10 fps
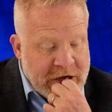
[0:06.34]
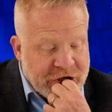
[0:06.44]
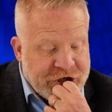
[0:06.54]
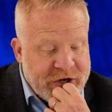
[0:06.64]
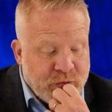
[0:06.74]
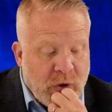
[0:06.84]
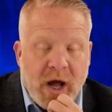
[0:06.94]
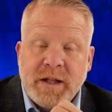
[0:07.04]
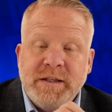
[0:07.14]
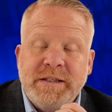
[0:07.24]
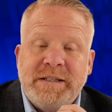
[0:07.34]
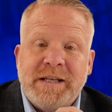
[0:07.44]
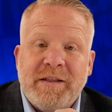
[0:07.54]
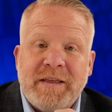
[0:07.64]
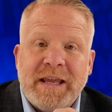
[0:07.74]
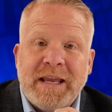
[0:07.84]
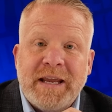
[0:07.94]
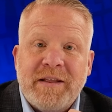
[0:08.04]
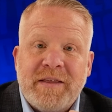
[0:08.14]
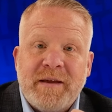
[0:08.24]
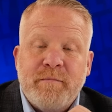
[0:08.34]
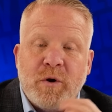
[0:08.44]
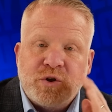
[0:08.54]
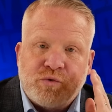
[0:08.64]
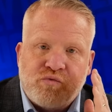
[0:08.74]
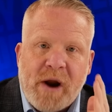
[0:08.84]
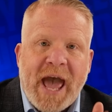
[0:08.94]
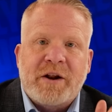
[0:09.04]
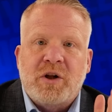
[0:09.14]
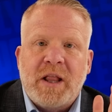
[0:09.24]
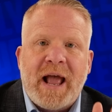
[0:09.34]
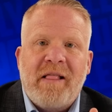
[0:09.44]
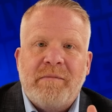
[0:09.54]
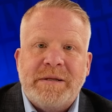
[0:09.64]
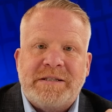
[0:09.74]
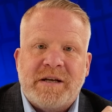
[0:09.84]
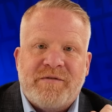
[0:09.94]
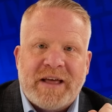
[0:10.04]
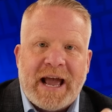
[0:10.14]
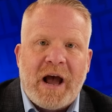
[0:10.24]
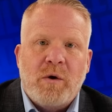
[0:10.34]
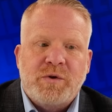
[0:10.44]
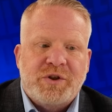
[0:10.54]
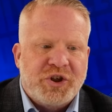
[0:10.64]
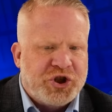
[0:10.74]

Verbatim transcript: She runs the, the most radical elements of the House.